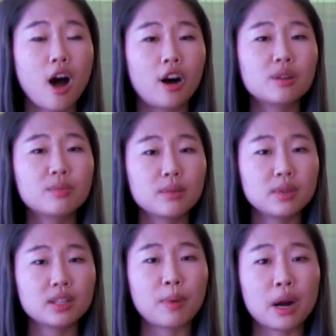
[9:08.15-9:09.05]
Our
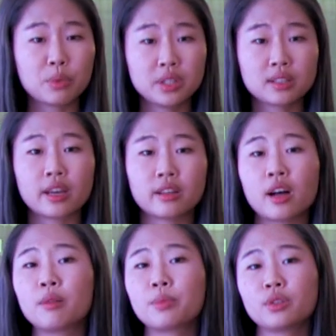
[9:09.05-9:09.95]
BME department can
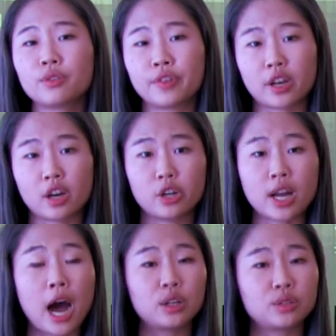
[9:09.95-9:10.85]
help you to figure
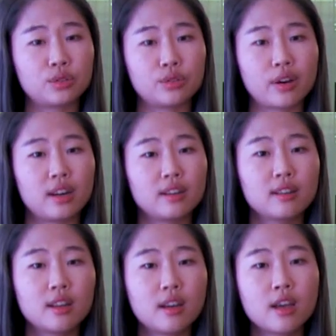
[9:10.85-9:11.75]
out how to do that.
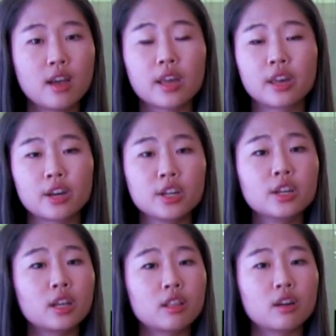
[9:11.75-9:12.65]
Here
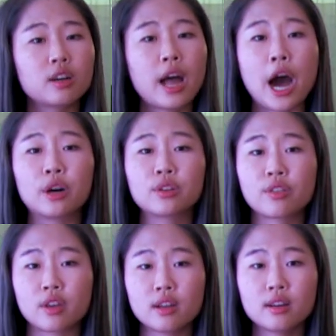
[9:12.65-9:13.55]
you can learn how to
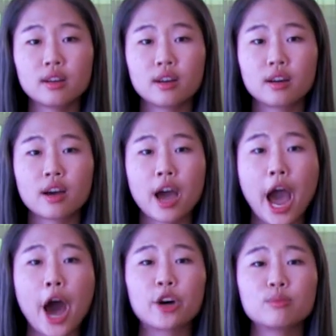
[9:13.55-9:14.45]
think,
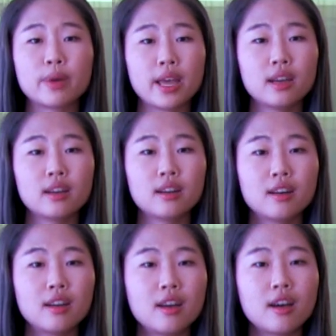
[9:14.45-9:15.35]
how to make,
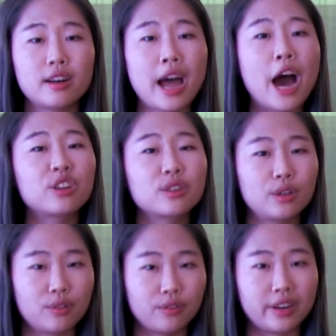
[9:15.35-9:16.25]
and how
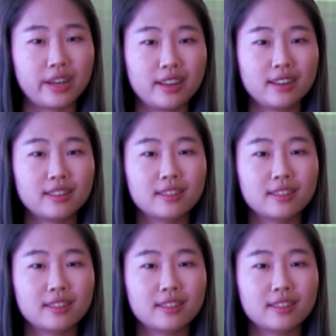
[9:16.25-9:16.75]
to innovate.